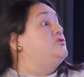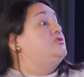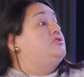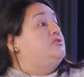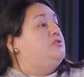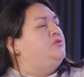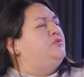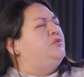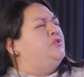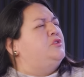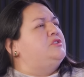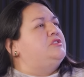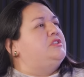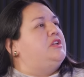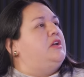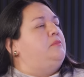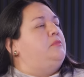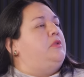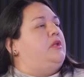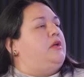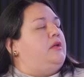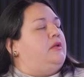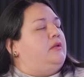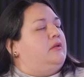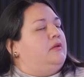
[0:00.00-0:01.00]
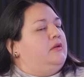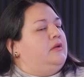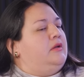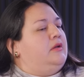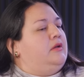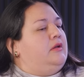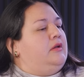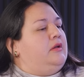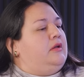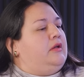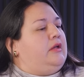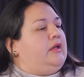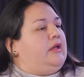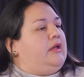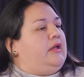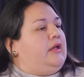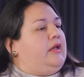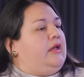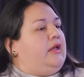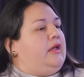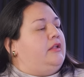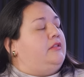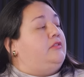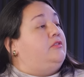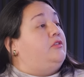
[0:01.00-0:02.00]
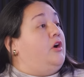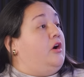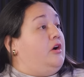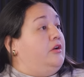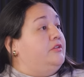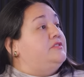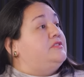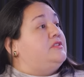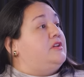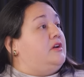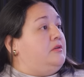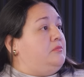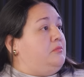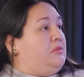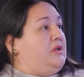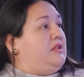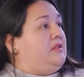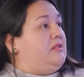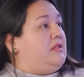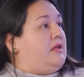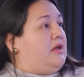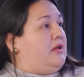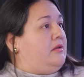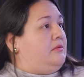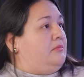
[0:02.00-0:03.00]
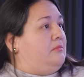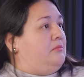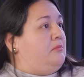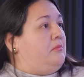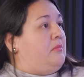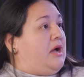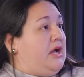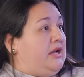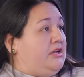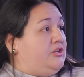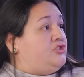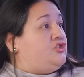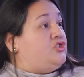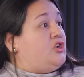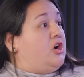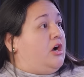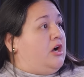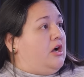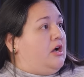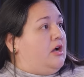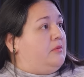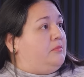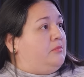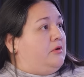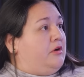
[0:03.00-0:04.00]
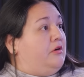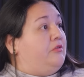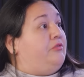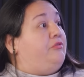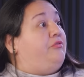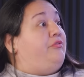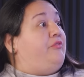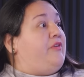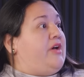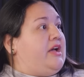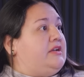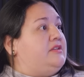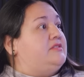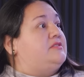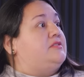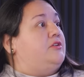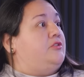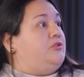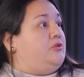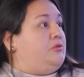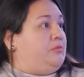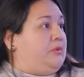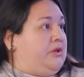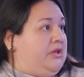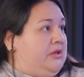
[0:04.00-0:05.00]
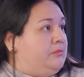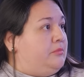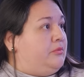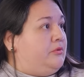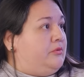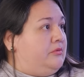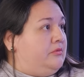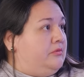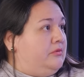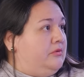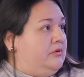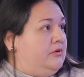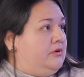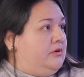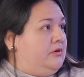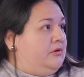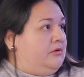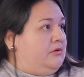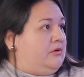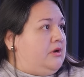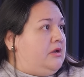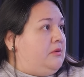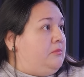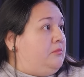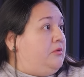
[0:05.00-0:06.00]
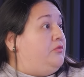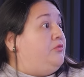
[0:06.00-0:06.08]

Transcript: So it's the first time that it dawns on me that my job affects other people, right?